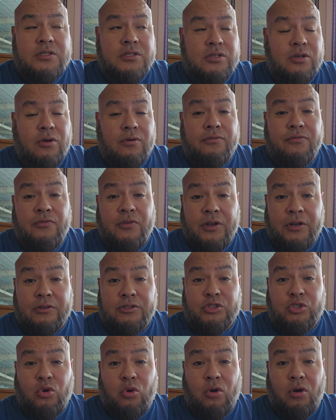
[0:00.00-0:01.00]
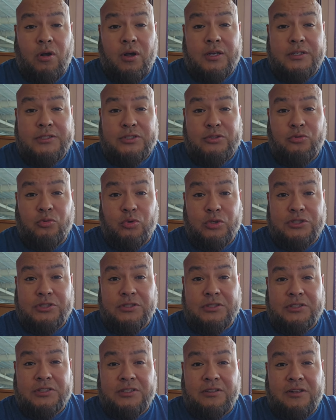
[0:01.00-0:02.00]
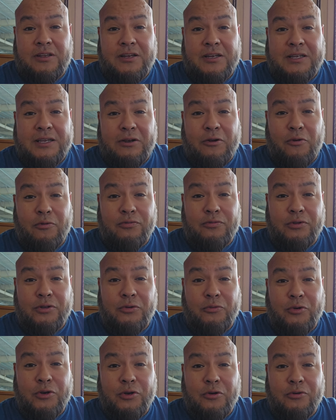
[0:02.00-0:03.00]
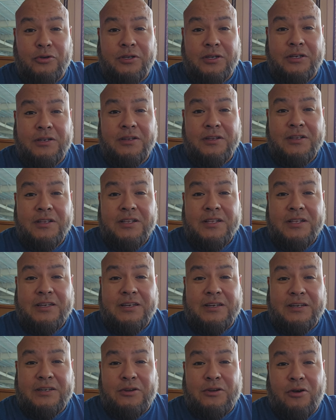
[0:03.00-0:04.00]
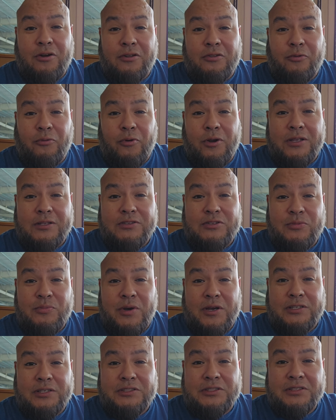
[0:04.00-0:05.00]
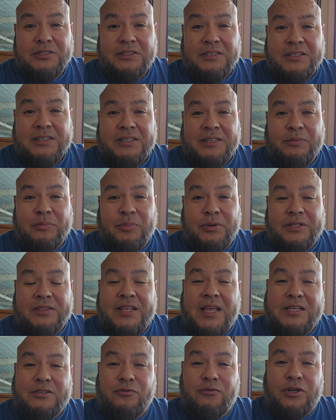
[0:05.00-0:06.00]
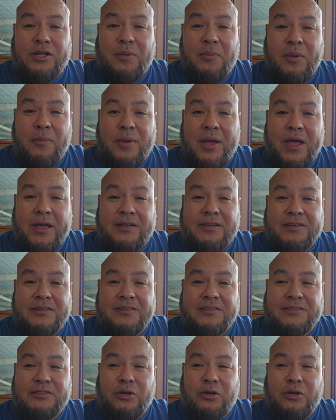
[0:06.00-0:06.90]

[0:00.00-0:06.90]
So fingers crossed, wish us luck, and hopefully we don't get uh, caught in the rain too much. But thanks for coming back.